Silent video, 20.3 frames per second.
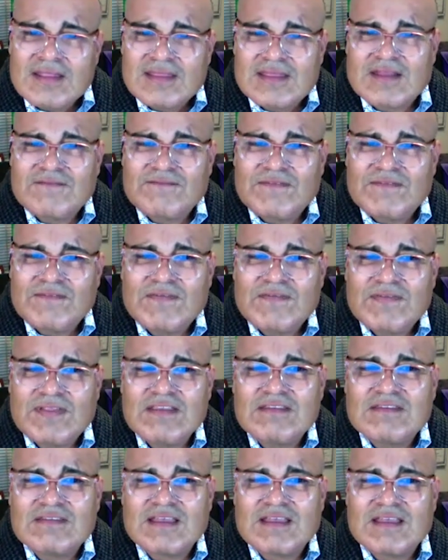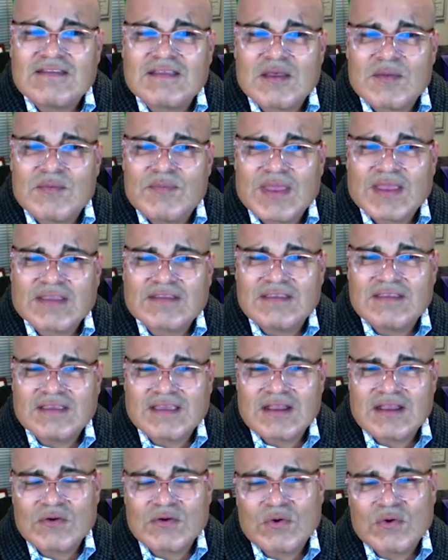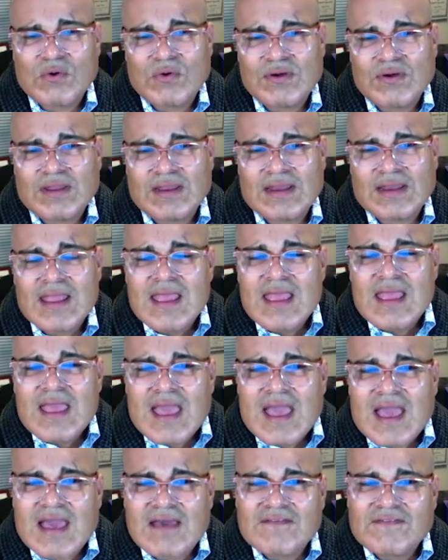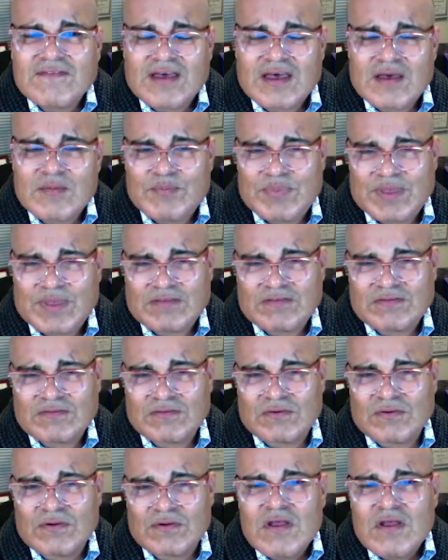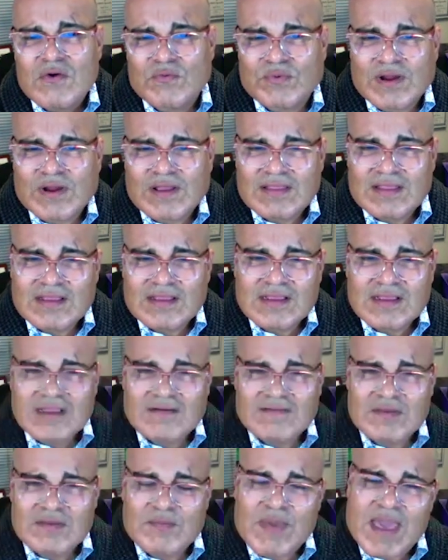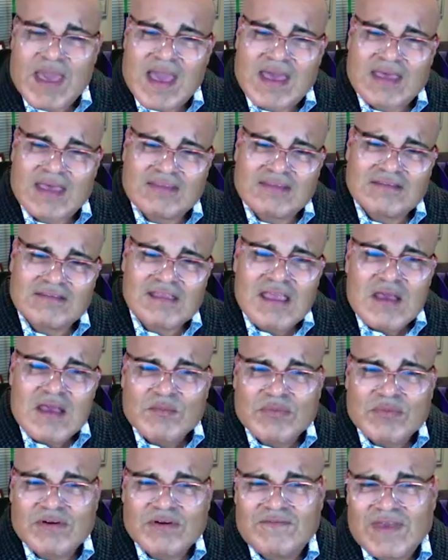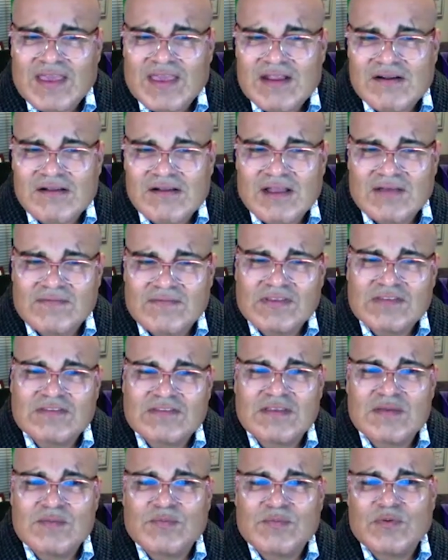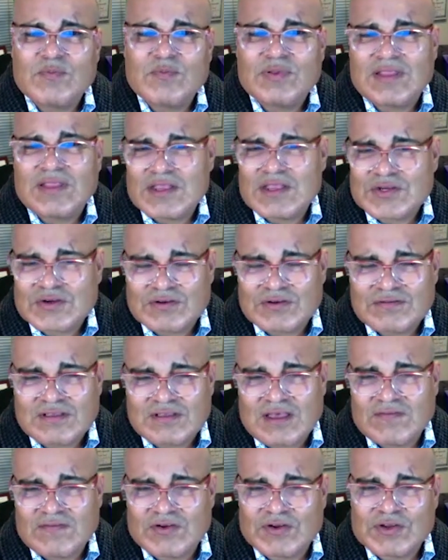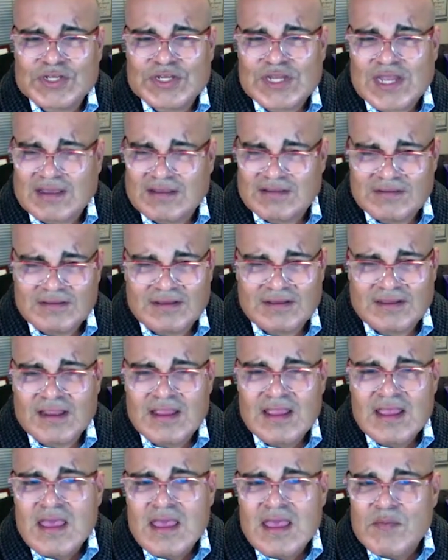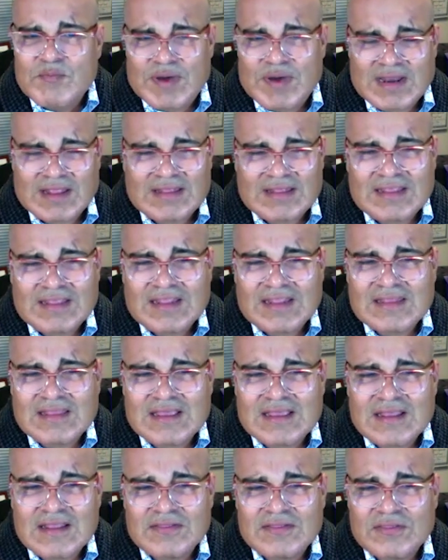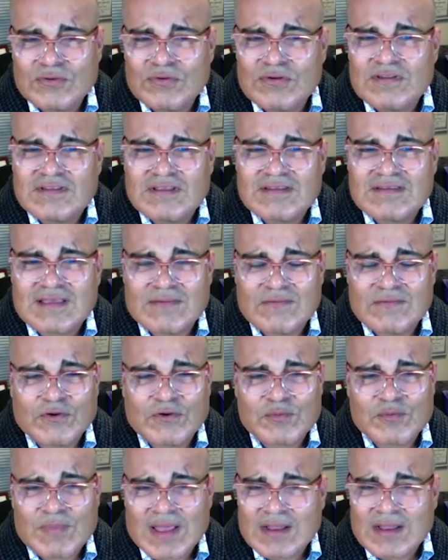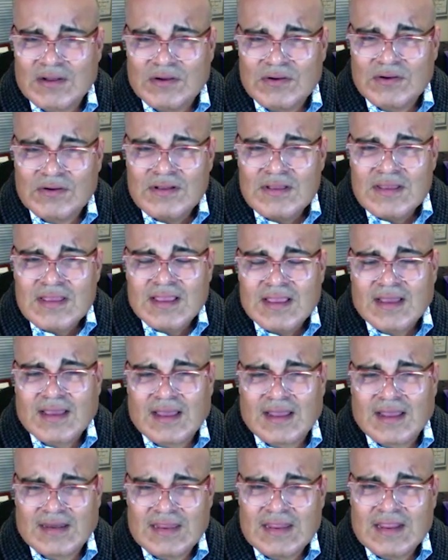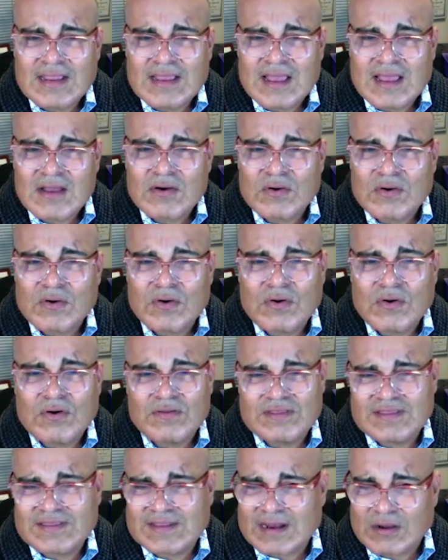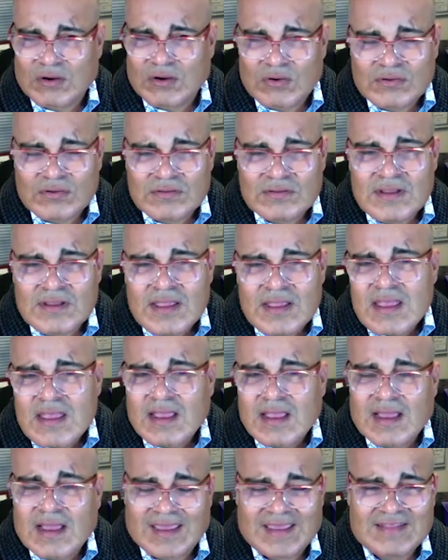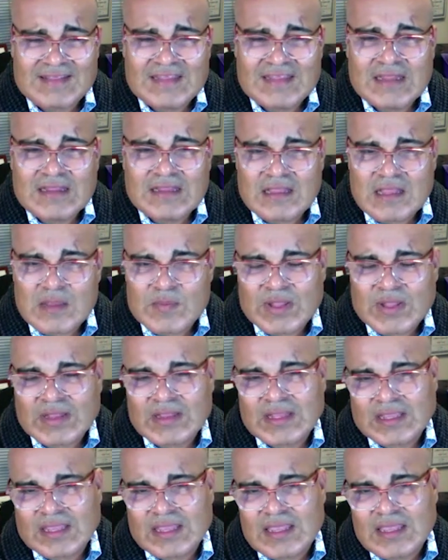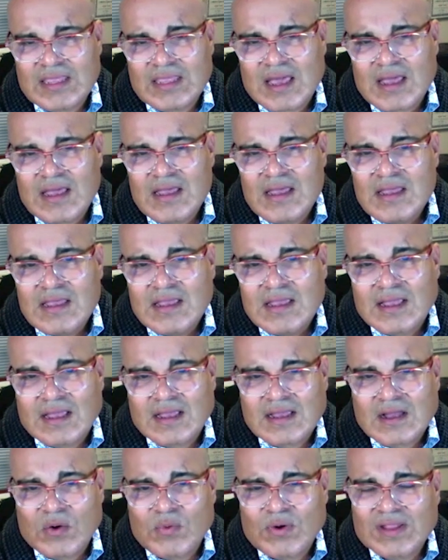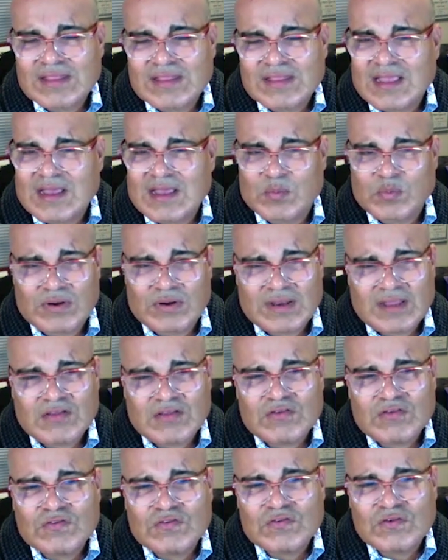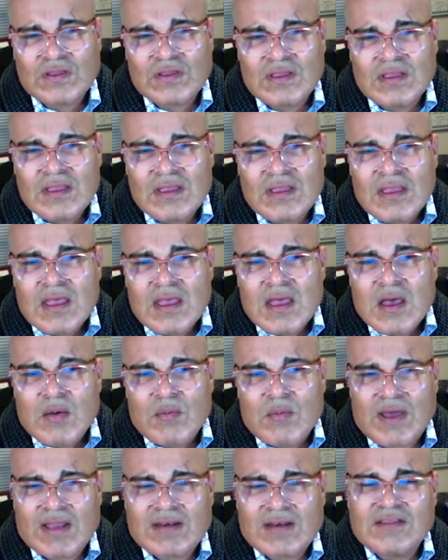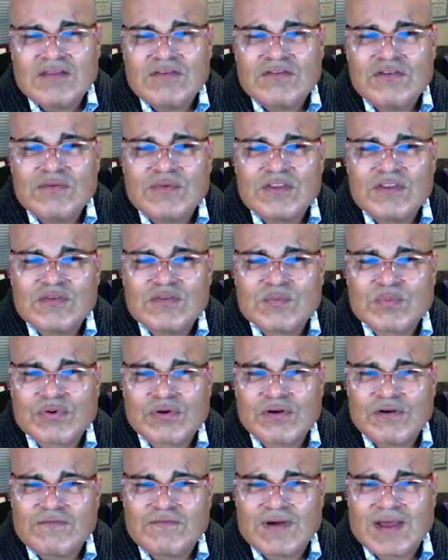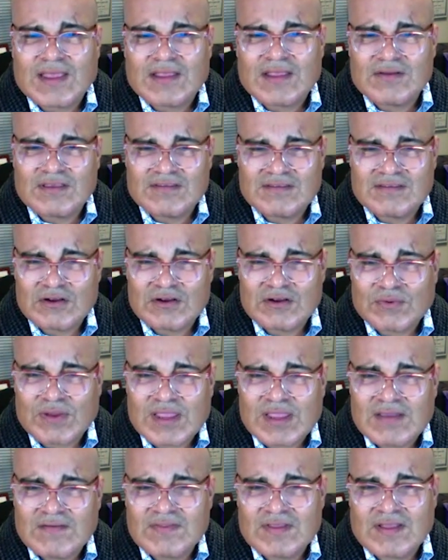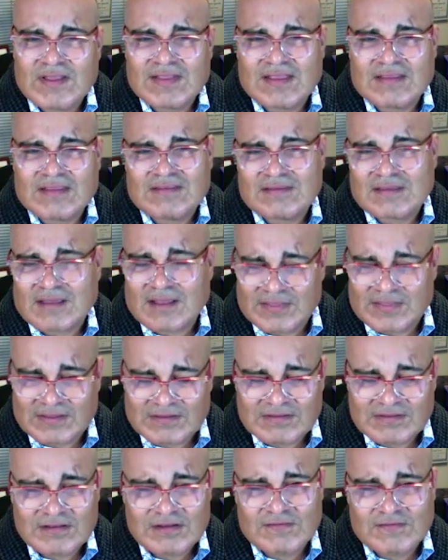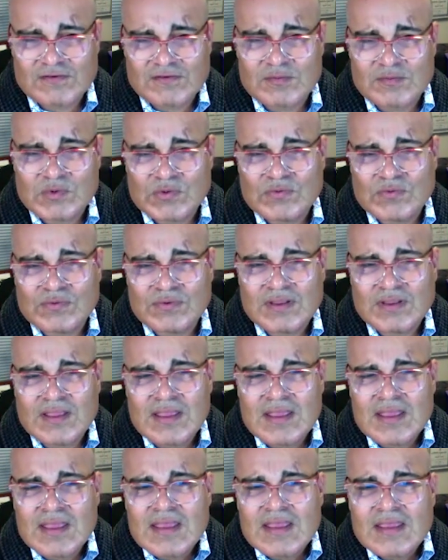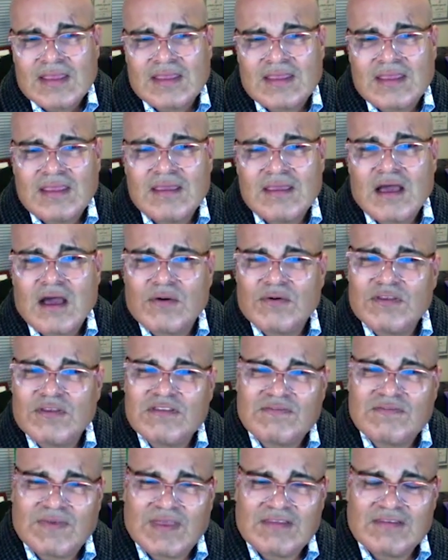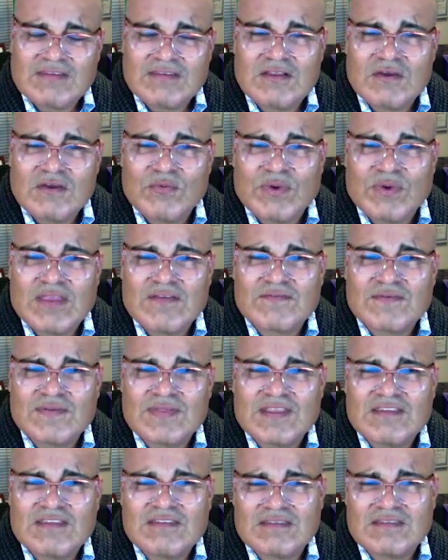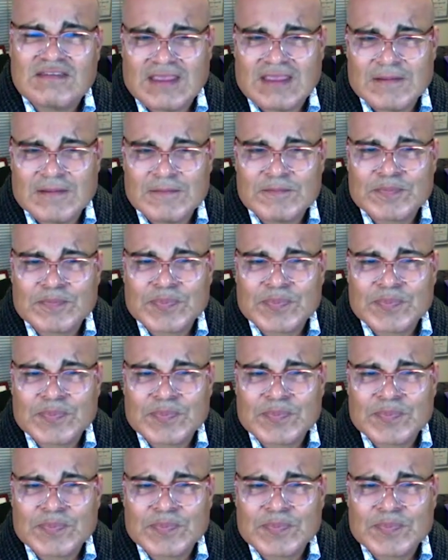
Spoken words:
that 50-cent Mexican coin, half a peso, relic of the past, purveyor of the simple pleasures of your childhood, paletita, dulce sabor mango, canica, ojo de dragón, galletita de mantequilla, cacahuate japonés. Montezuma's profile is engraved on this silver moon, he always facing away from the sea.